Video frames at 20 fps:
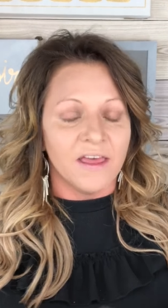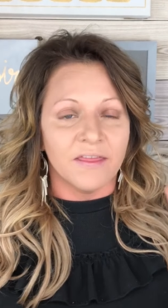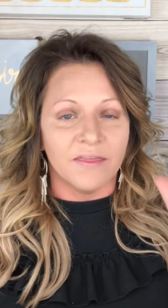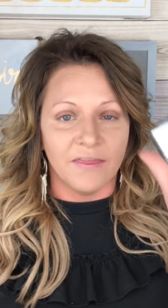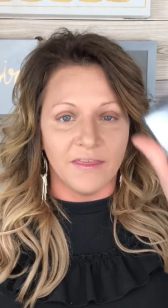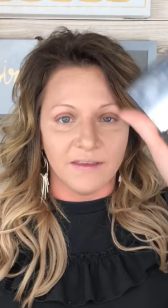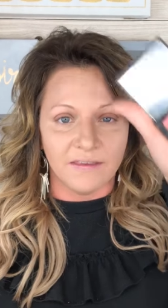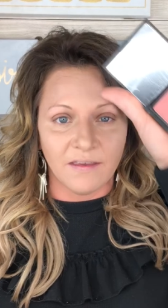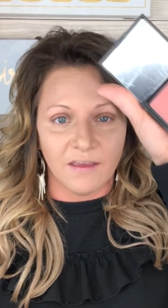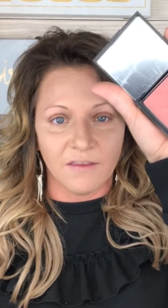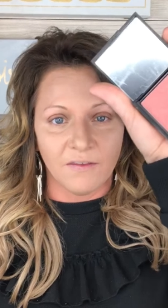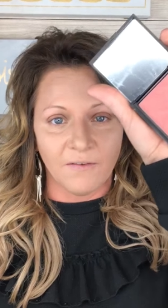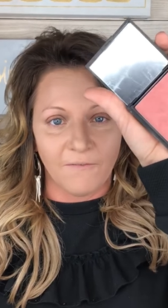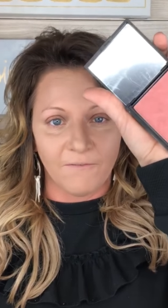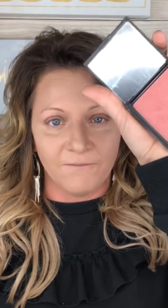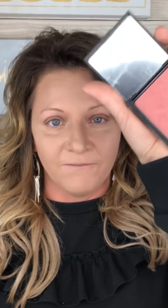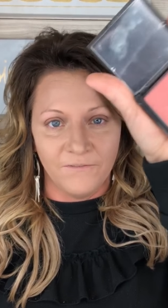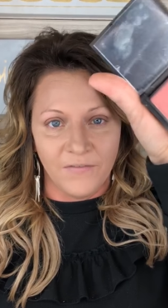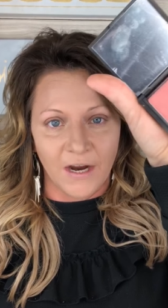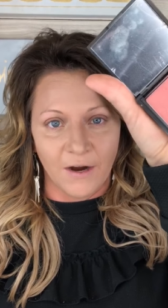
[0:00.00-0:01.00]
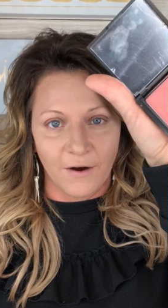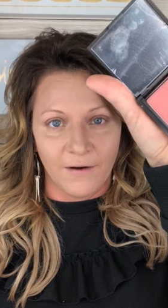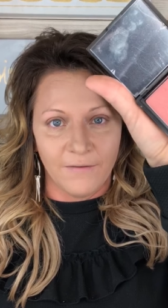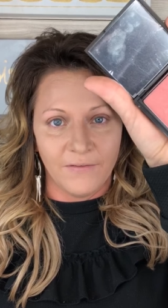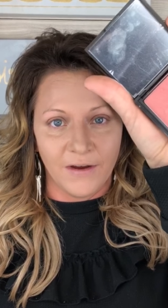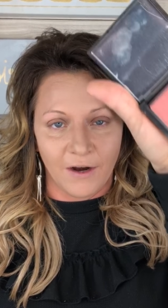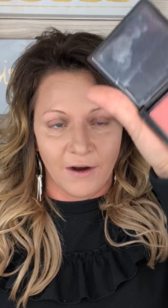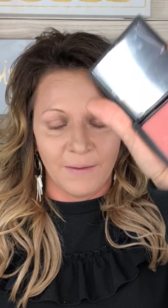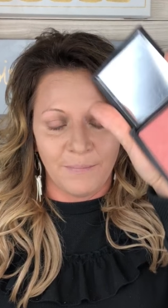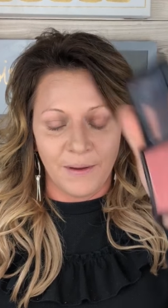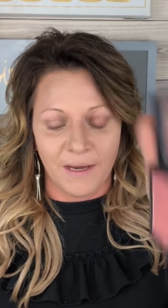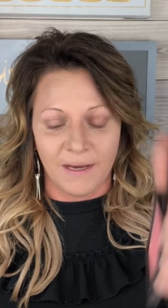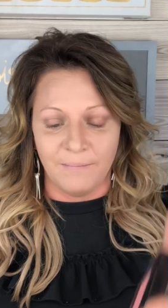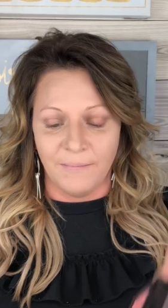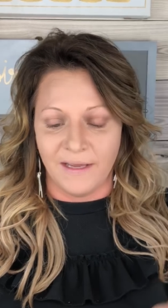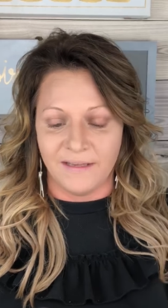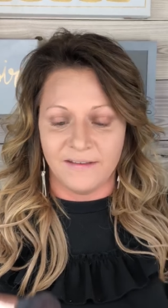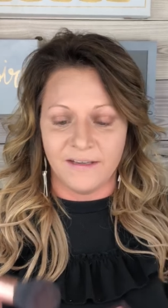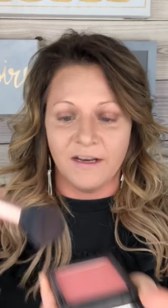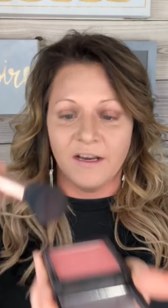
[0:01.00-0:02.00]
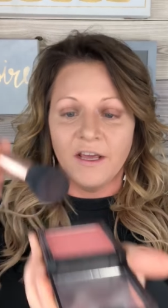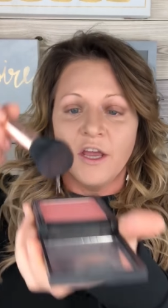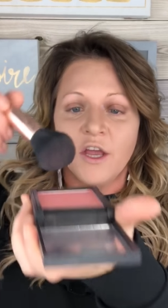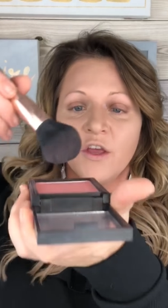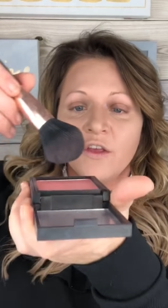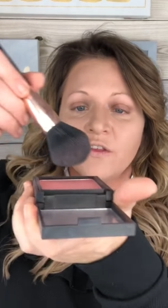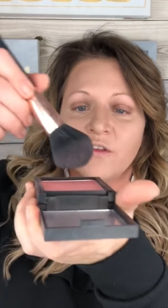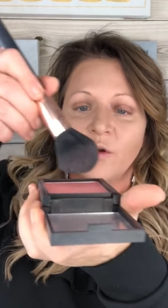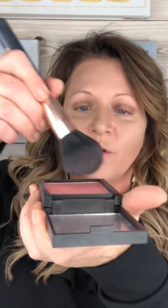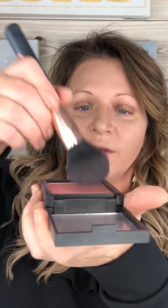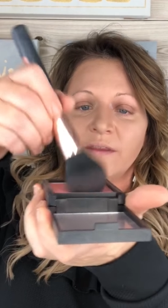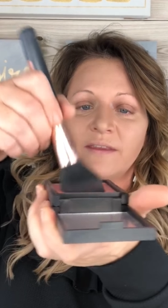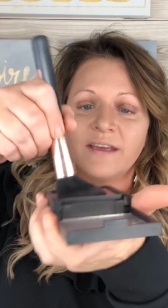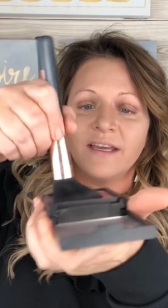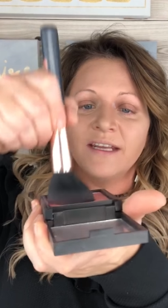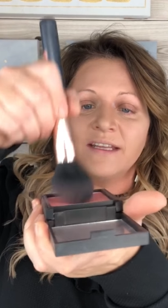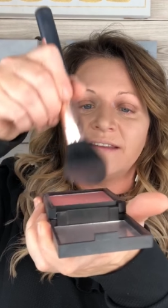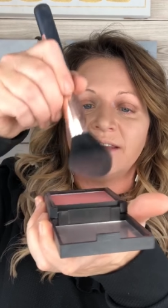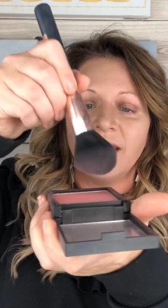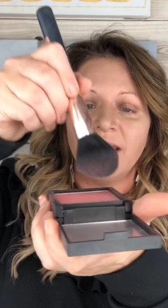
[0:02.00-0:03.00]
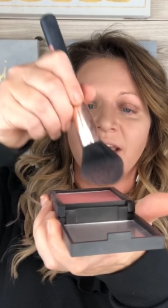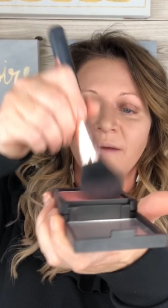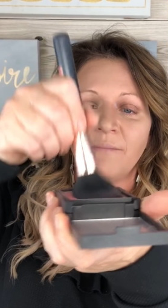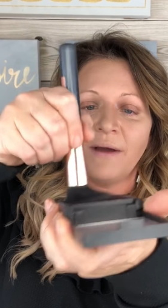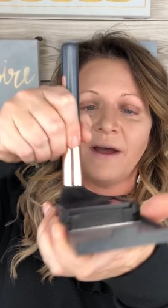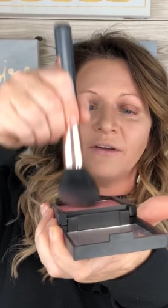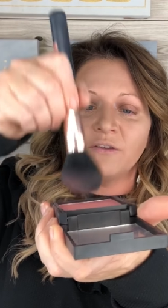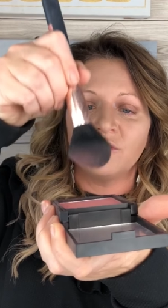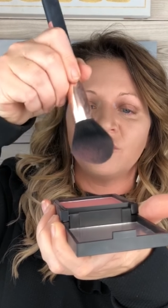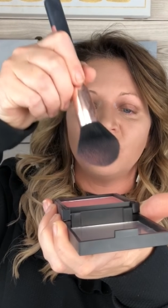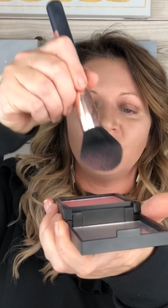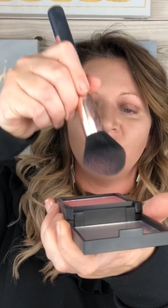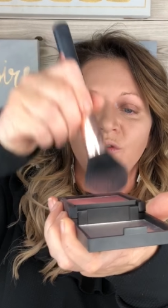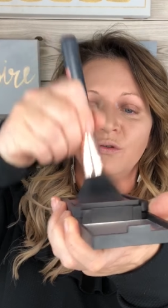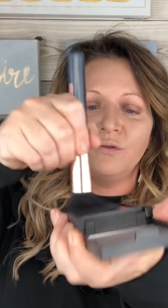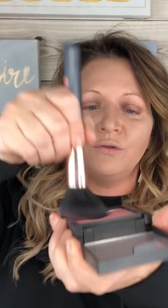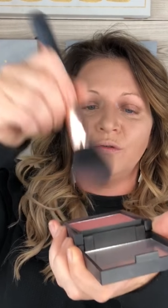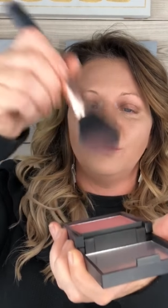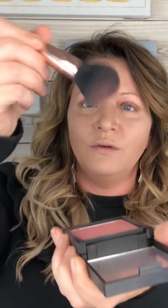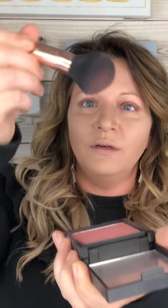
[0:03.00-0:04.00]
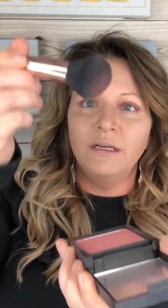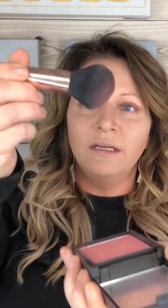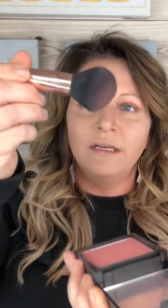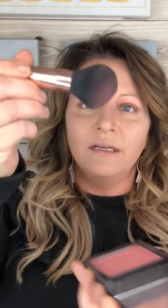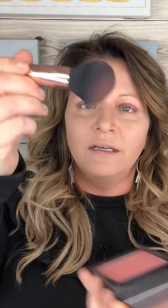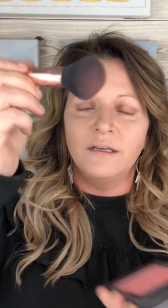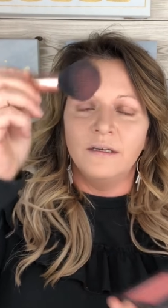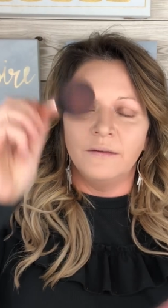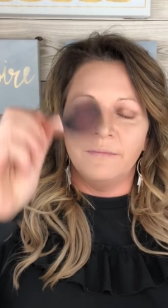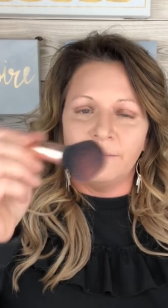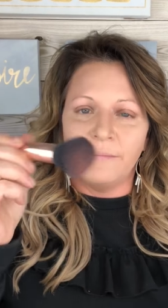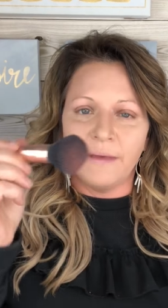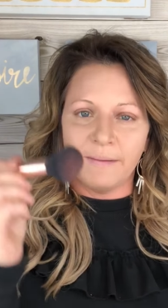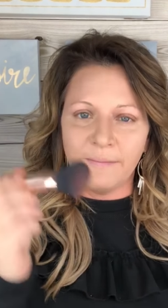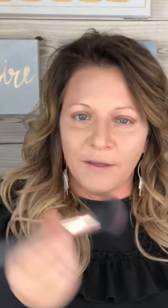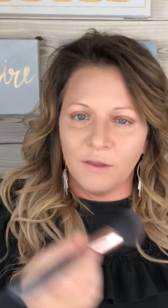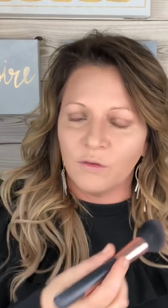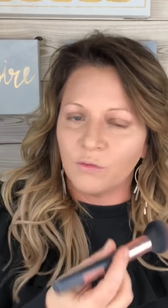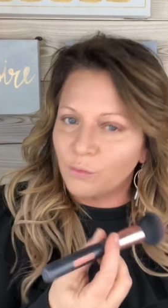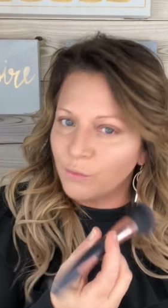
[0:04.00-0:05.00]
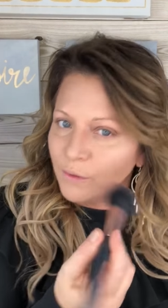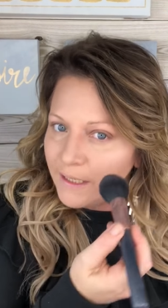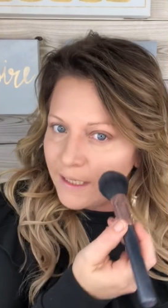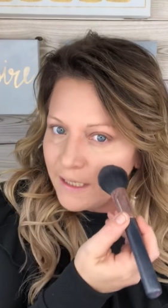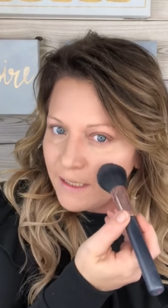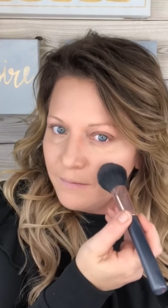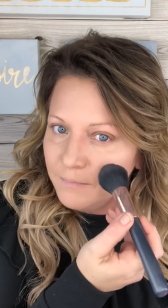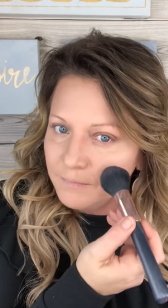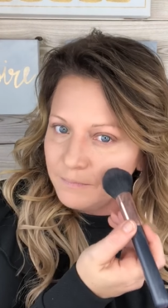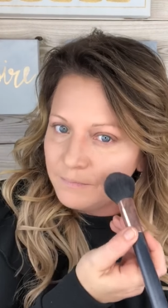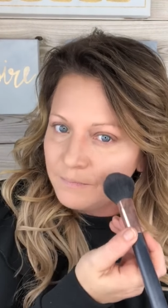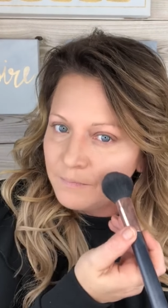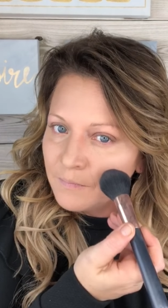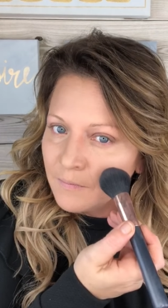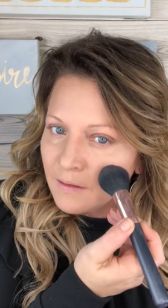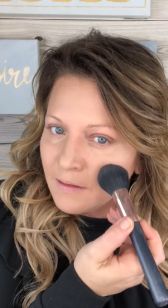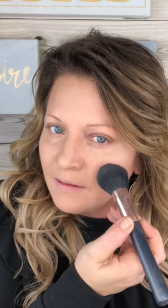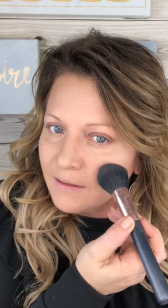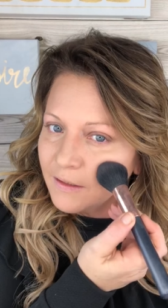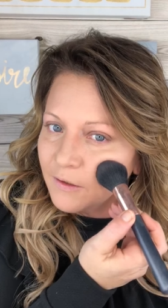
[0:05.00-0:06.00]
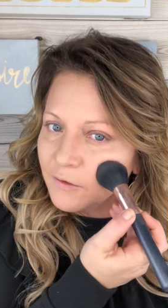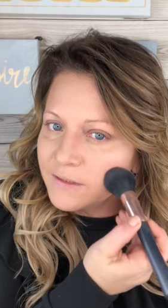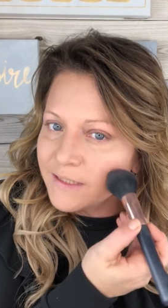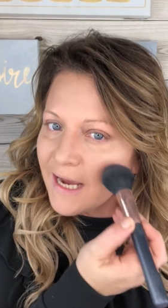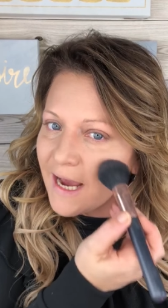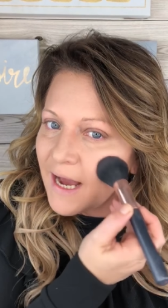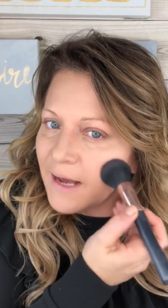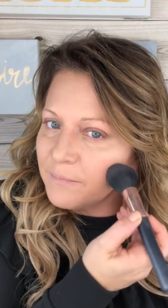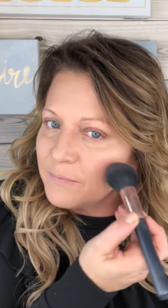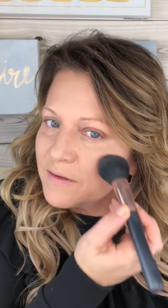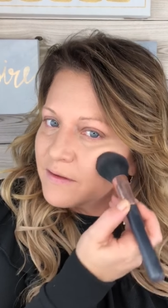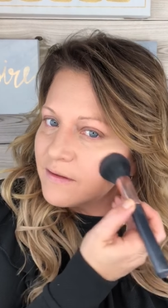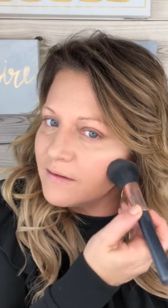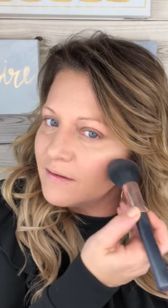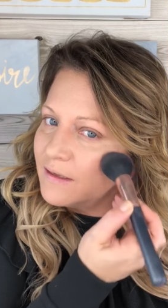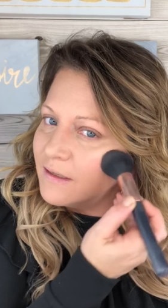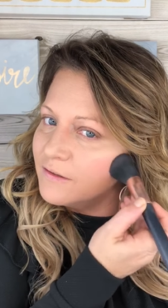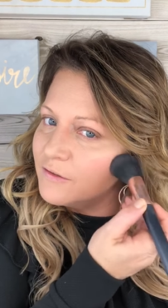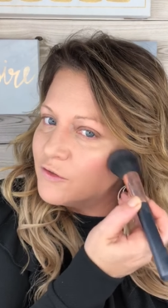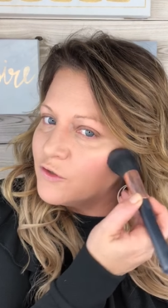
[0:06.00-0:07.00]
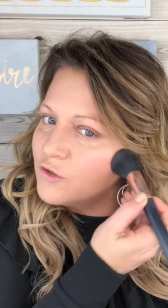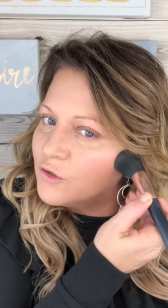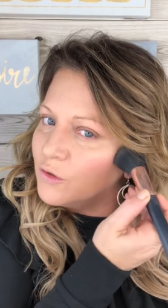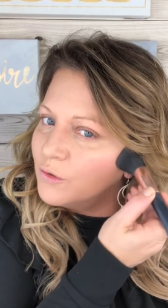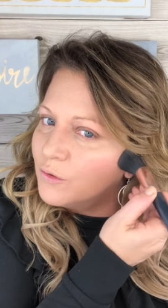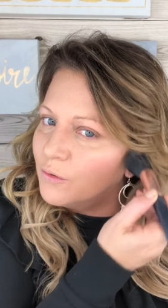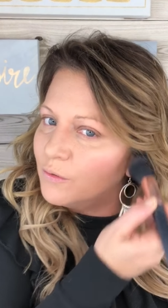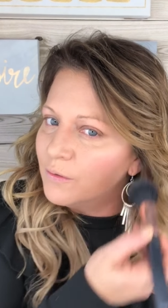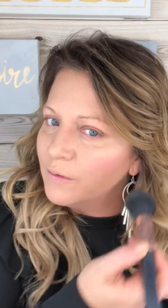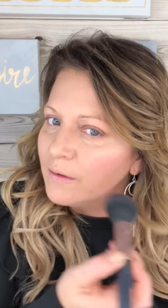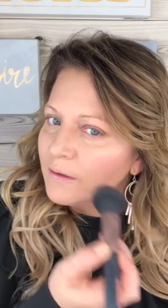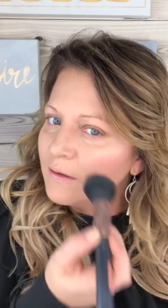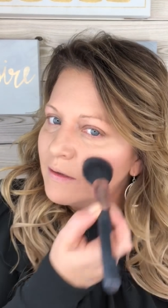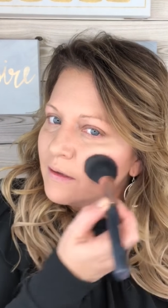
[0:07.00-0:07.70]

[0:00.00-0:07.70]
This is very, very pigmented. So it's gonna take about 2, maybe 3 little taps into